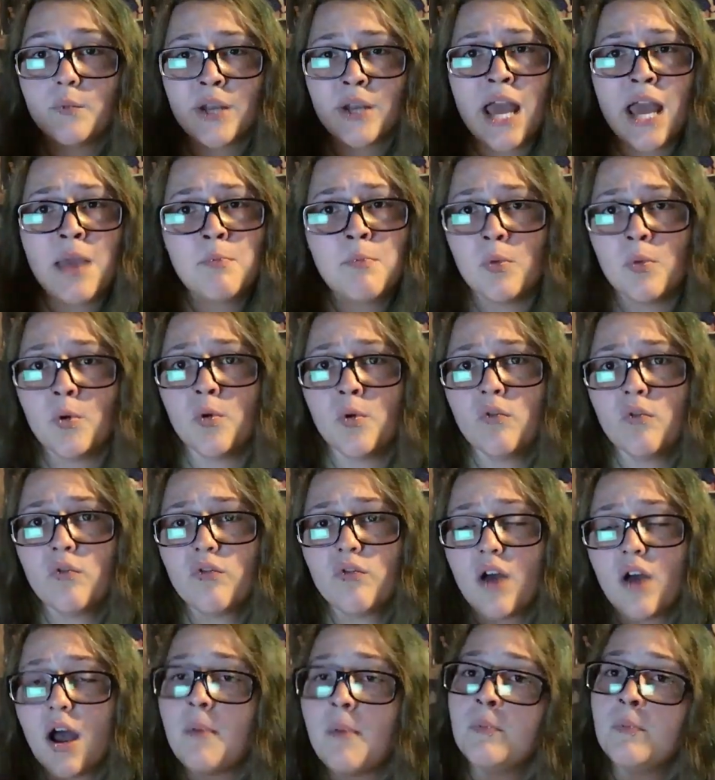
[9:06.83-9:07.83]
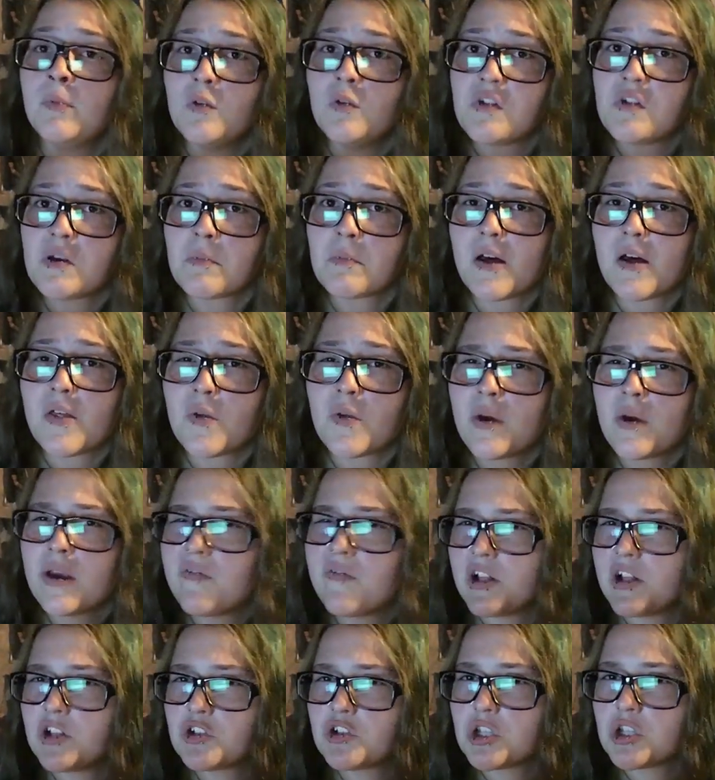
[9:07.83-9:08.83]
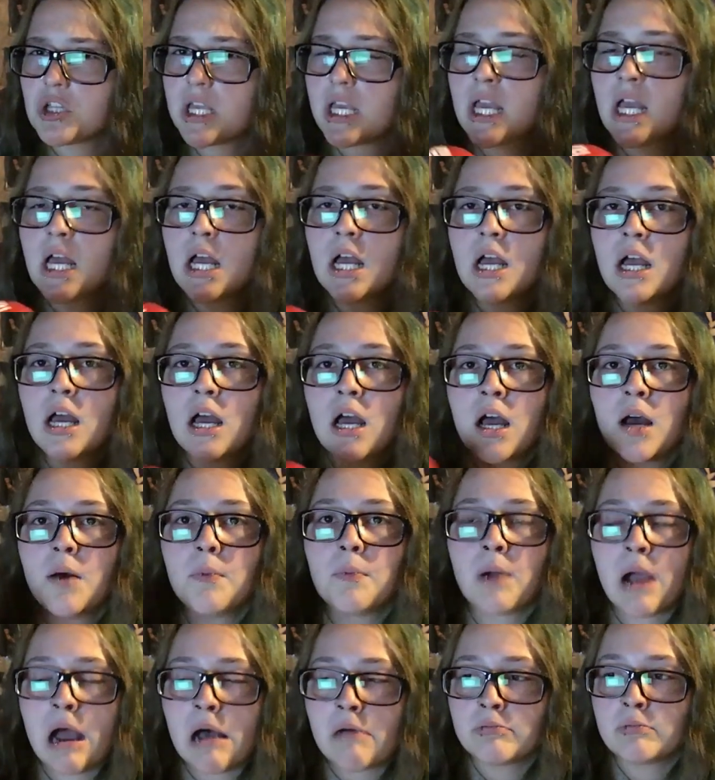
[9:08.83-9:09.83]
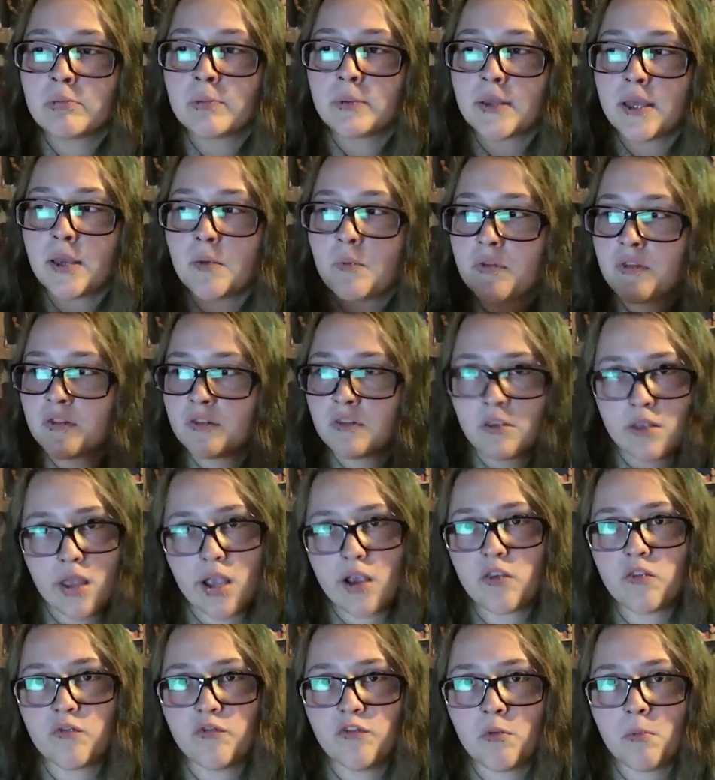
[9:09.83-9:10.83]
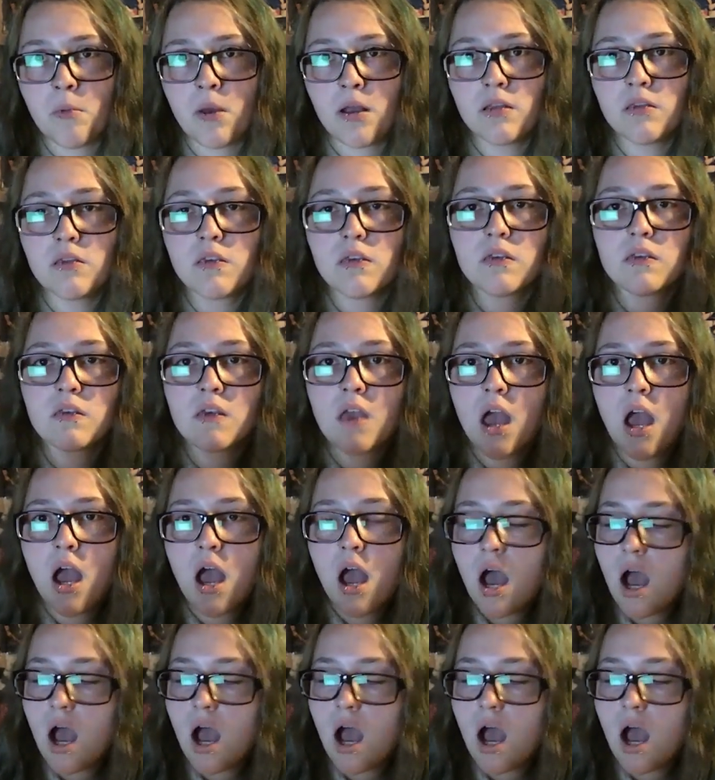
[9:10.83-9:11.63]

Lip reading: I move, I'm moving, by the way, eventually, probably within the next few months.